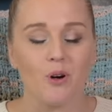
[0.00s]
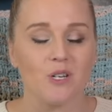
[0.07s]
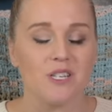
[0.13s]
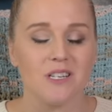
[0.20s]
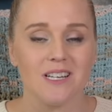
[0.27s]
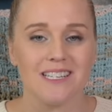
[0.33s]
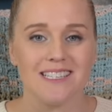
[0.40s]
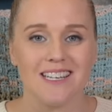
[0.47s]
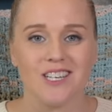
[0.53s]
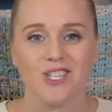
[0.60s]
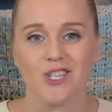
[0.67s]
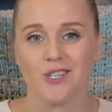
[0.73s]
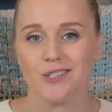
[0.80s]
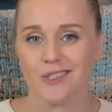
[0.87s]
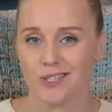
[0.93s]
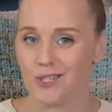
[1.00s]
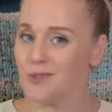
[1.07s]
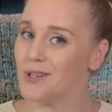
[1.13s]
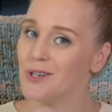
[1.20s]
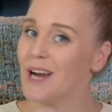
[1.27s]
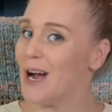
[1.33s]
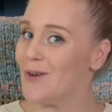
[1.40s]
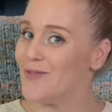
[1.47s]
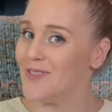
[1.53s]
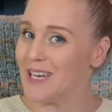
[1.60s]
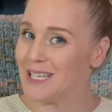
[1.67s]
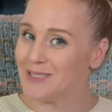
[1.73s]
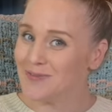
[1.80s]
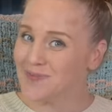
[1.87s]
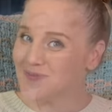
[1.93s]
personalization to your
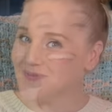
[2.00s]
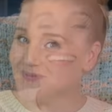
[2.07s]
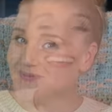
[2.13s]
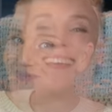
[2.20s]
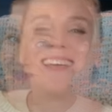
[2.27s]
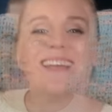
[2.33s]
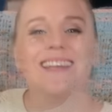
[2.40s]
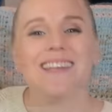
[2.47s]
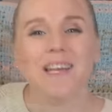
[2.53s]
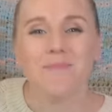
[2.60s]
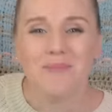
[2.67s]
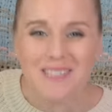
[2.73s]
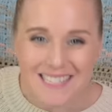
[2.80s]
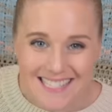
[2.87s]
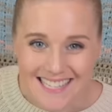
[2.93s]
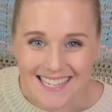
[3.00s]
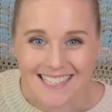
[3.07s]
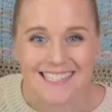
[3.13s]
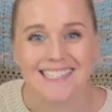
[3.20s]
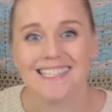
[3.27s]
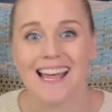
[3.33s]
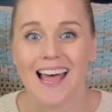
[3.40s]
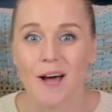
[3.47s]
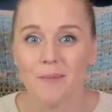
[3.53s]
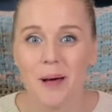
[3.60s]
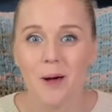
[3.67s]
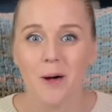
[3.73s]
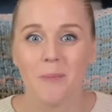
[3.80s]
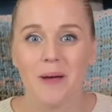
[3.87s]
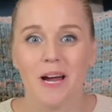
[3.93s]
outfit. Number six, how
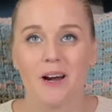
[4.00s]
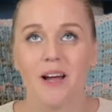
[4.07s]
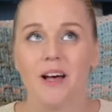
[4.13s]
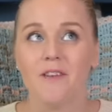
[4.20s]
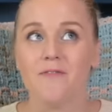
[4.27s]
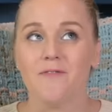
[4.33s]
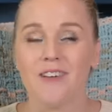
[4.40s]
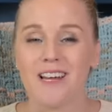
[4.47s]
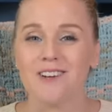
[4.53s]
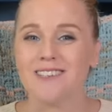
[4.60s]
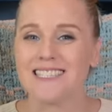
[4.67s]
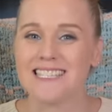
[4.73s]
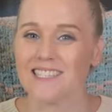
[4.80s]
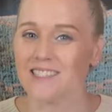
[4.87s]
about a pair of fingerless